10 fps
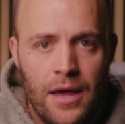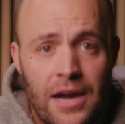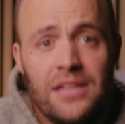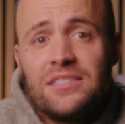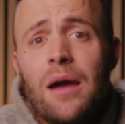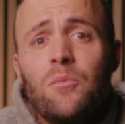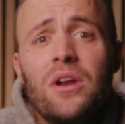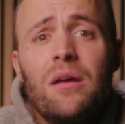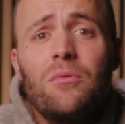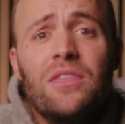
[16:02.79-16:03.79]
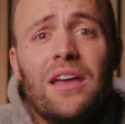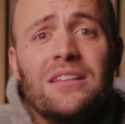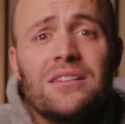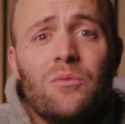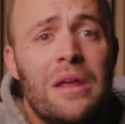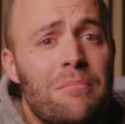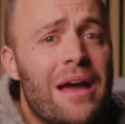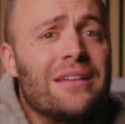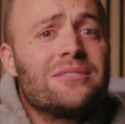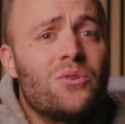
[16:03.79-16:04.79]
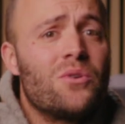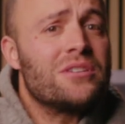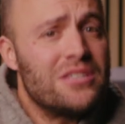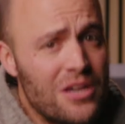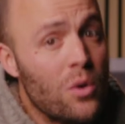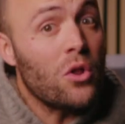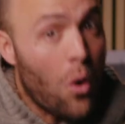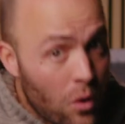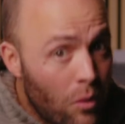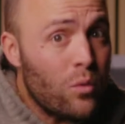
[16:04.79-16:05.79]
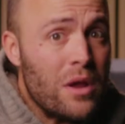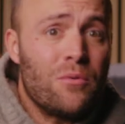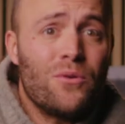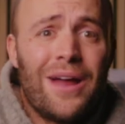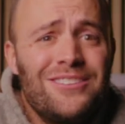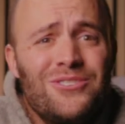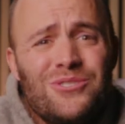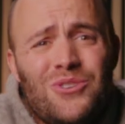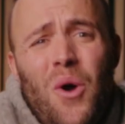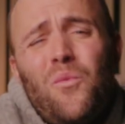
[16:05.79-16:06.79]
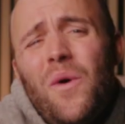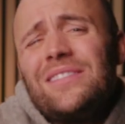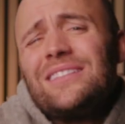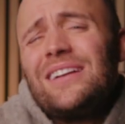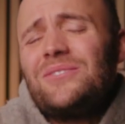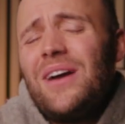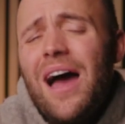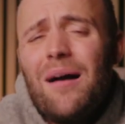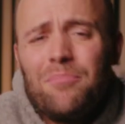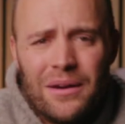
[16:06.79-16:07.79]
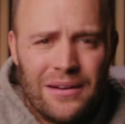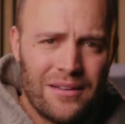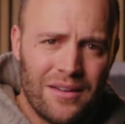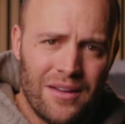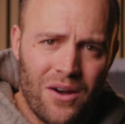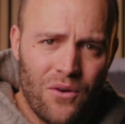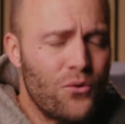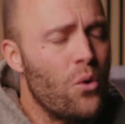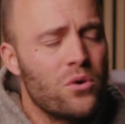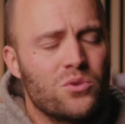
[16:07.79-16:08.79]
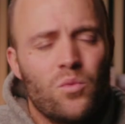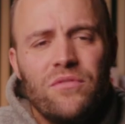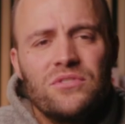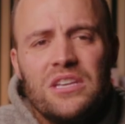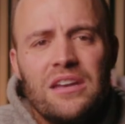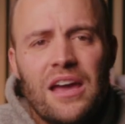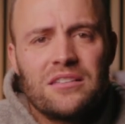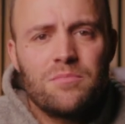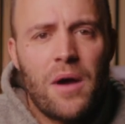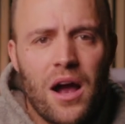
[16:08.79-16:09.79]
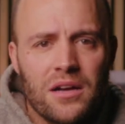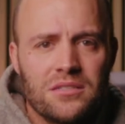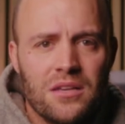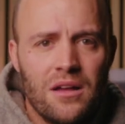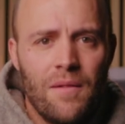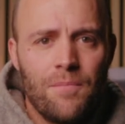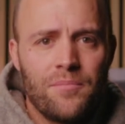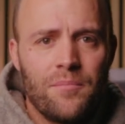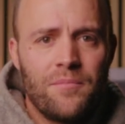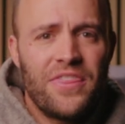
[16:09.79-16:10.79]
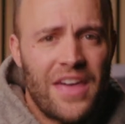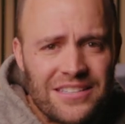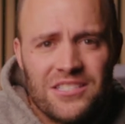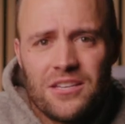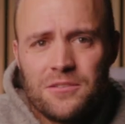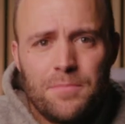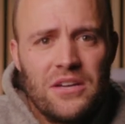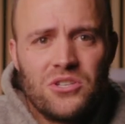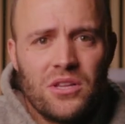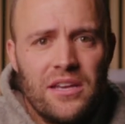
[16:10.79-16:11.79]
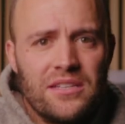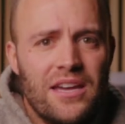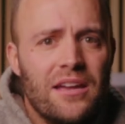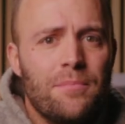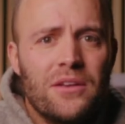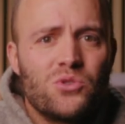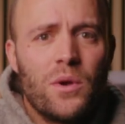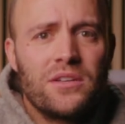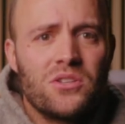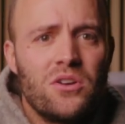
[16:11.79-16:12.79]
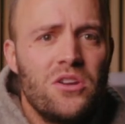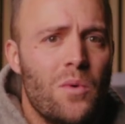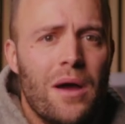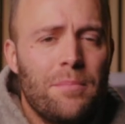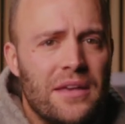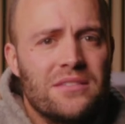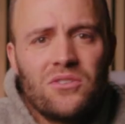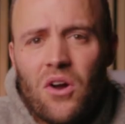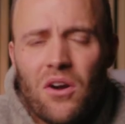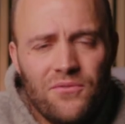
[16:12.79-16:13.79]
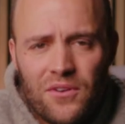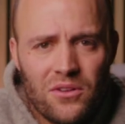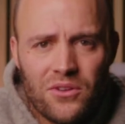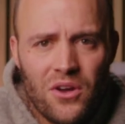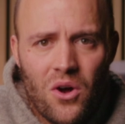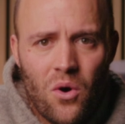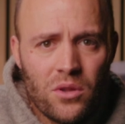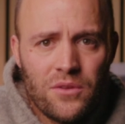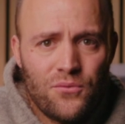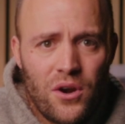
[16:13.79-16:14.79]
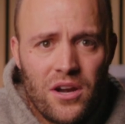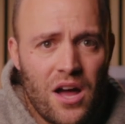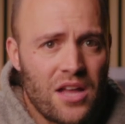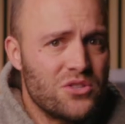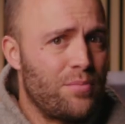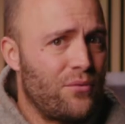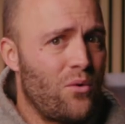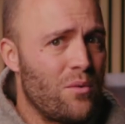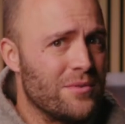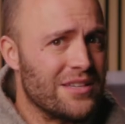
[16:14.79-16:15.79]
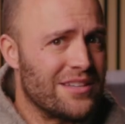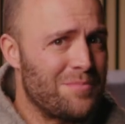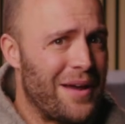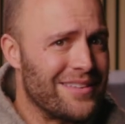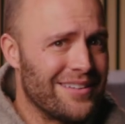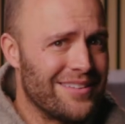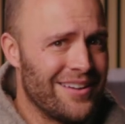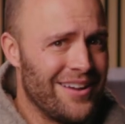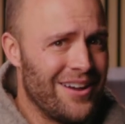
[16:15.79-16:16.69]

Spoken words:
In a time when everything is a remaster or a sequel or a reboot, I just don't want that to happen. Of course, we've seen Xbox, Bethesda especially, take big swings on new IP Starfield, only for it not to perform as expected.